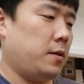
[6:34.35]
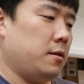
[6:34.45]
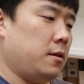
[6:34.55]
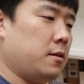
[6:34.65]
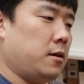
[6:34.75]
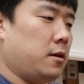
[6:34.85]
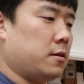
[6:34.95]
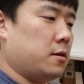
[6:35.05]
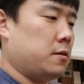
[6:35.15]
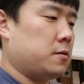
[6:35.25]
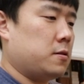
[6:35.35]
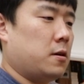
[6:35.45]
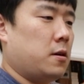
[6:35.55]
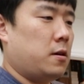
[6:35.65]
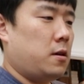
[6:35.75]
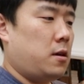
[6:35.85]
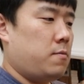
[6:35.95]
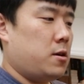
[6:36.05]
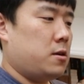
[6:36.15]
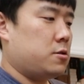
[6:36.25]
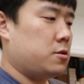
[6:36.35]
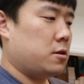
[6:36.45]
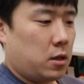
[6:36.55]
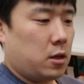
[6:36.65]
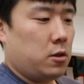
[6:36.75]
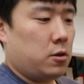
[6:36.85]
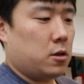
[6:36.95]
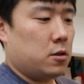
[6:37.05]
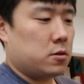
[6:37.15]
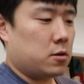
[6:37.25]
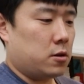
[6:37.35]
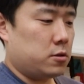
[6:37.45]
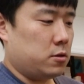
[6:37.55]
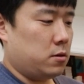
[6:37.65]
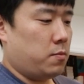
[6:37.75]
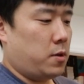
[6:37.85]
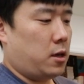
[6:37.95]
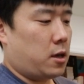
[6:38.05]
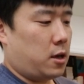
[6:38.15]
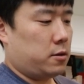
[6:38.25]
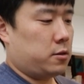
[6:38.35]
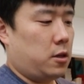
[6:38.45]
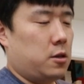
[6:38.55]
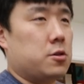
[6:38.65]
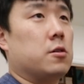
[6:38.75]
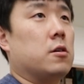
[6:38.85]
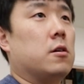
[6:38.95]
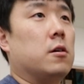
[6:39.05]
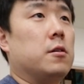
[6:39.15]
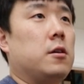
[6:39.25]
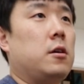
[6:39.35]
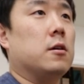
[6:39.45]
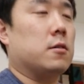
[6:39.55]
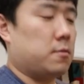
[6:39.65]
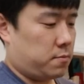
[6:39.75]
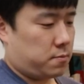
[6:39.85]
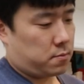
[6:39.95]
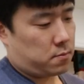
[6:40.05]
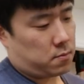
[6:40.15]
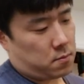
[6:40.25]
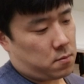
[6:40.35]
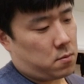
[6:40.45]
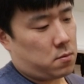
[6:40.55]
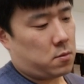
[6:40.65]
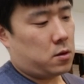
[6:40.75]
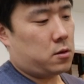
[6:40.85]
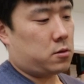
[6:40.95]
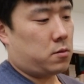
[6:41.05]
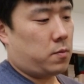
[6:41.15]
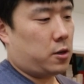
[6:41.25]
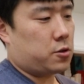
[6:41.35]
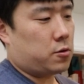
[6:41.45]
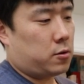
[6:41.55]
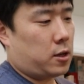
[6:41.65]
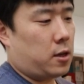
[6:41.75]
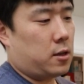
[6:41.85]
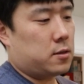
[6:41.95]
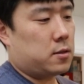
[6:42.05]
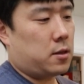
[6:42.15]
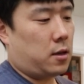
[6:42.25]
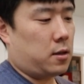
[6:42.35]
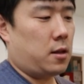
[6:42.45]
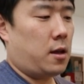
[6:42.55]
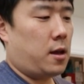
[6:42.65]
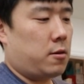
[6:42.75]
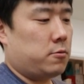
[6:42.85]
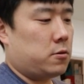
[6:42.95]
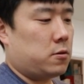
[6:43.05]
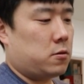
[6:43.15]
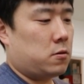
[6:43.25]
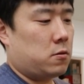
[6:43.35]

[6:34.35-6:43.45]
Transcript: and then take this image, and then you can start to make annotation on here. So make sure that is taken out